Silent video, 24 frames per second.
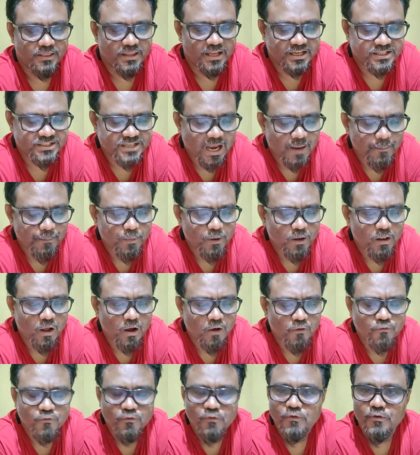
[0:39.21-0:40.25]
The example
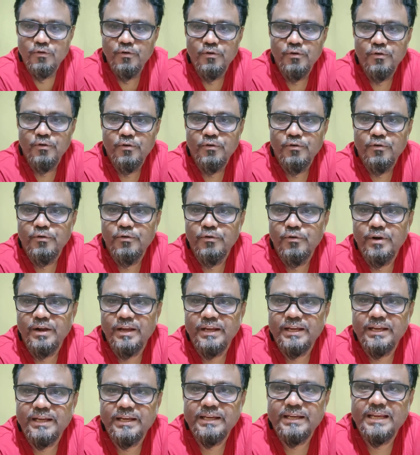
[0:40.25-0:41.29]
of
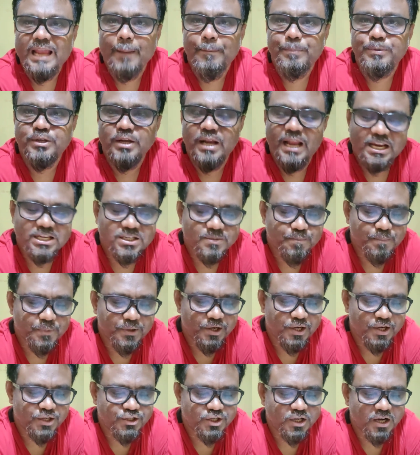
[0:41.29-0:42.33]
capital
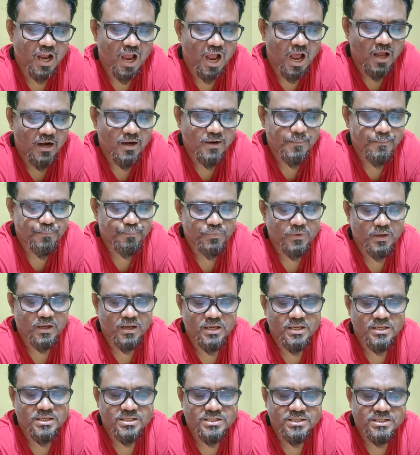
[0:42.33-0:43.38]
expenditure are
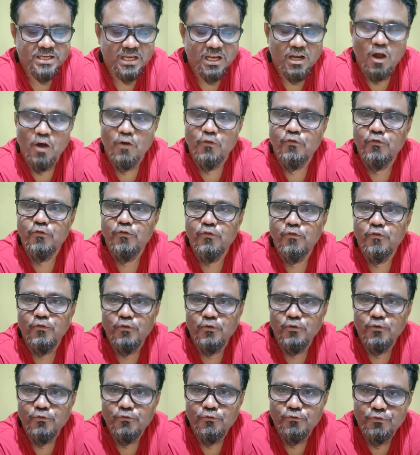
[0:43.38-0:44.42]
sale of
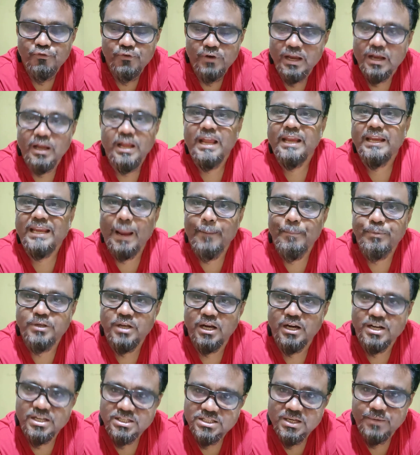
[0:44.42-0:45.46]

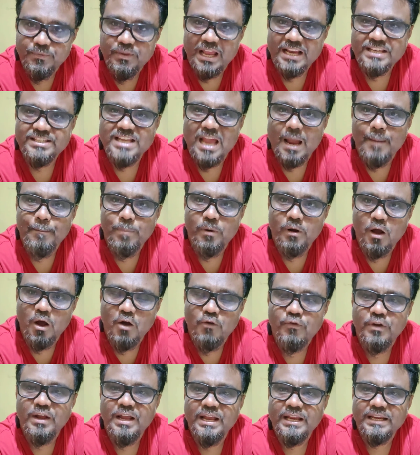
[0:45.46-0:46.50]
capital receipt. The example
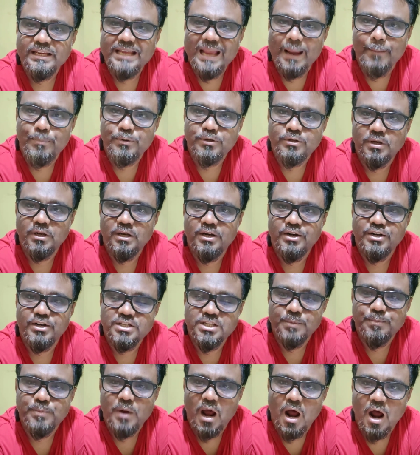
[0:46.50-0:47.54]
of capital
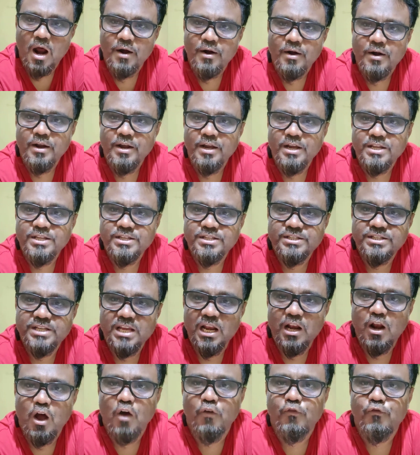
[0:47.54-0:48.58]
receipt are
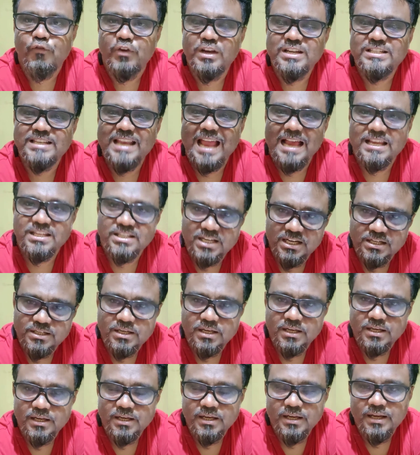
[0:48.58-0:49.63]
sale of fixed
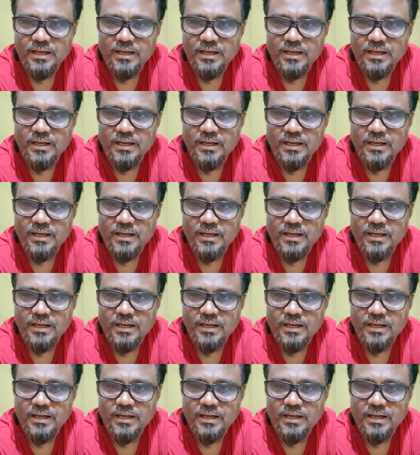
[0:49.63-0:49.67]
asset,